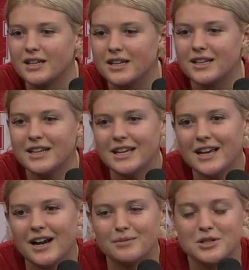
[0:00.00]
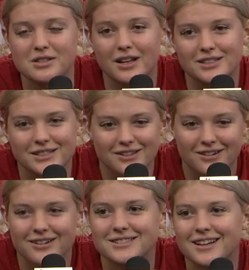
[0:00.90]
And I'm just glad she's on
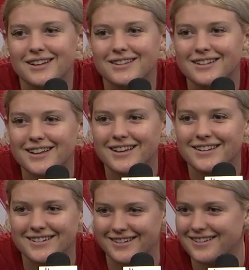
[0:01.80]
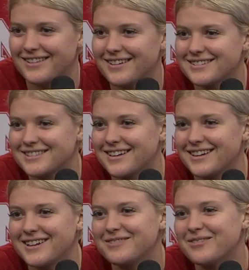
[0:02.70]
our side of the net and not their side
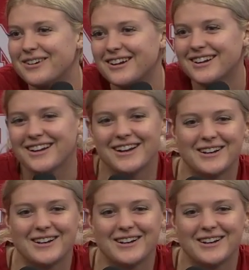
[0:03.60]
anymore.